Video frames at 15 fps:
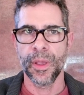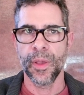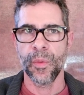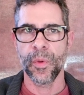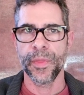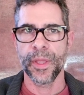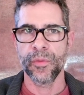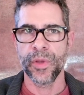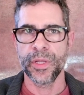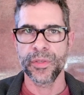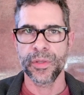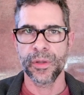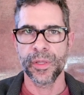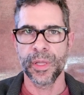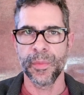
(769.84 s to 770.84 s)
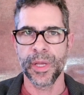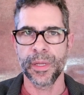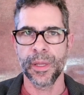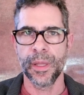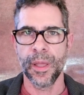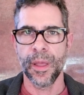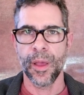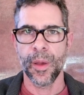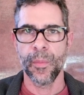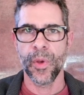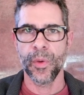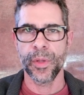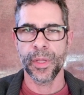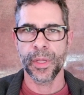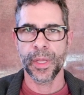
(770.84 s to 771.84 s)
When they reach their limit,
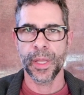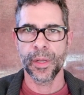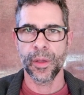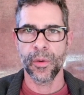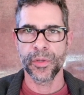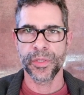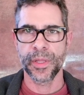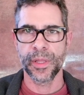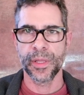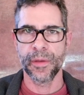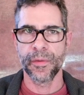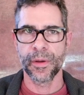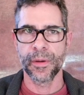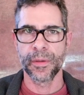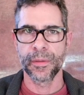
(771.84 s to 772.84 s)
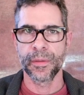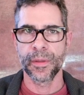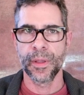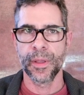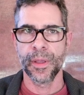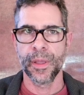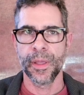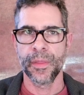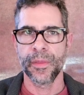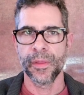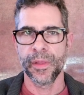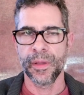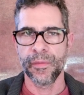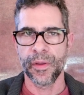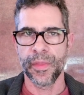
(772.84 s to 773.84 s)
ammonia can go to the liver. The
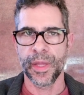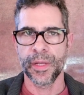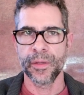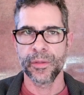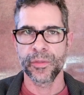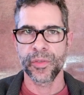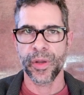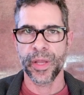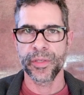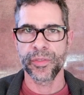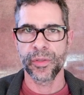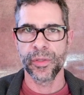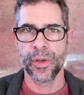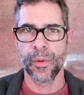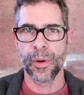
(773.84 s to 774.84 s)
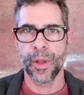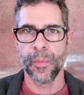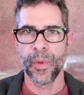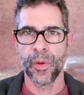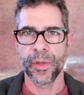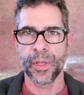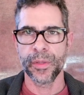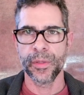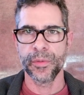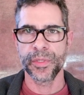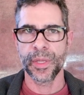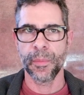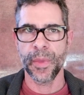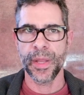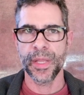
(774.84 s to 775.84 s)
liver then tries to lower ammonia
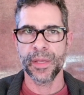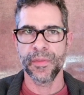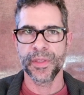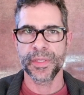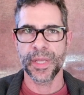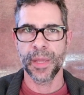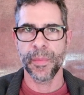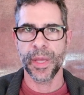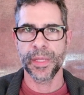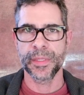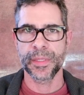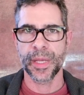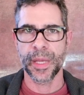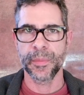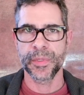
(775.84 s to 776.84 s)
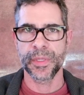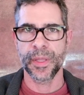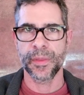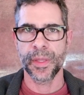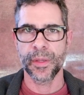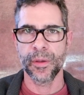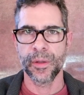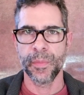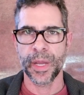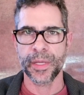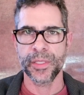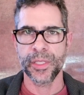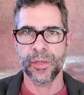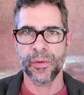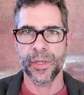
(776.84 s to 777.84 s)
using many of the same enzymes that the good
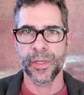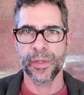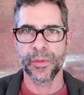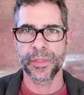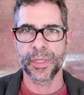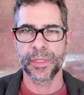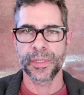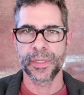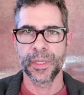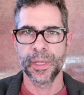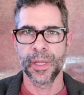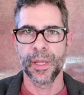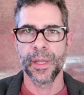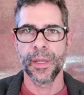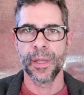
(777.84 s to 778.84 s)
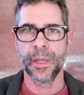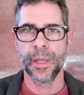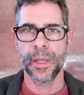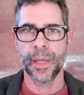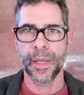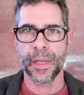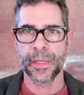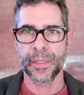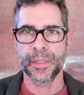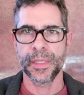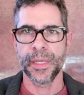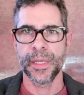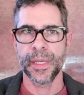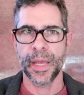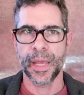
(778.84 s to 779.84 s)
bacteria uses, ALT,
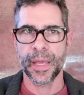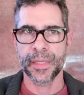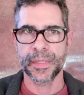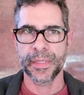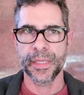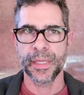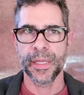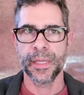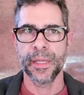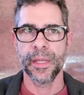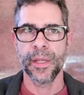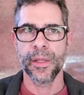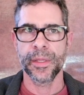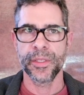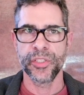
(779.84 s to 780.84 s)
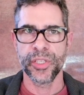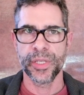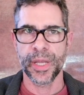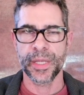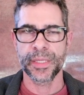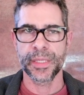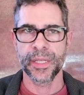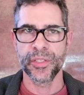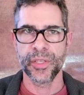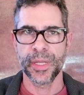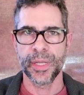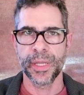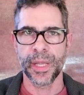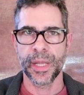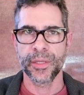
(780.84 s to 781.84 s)
AST, GS, and
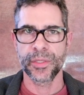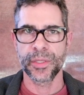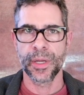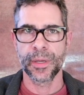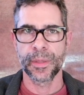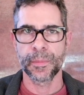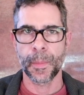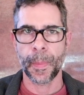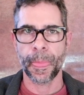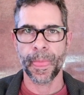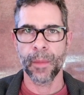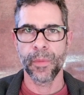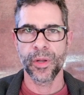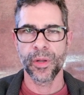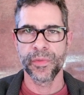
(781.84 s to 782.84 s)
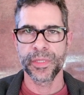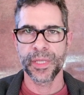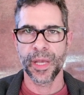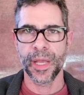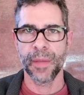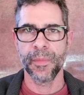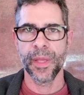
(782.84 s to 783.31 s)
GDH. But over time,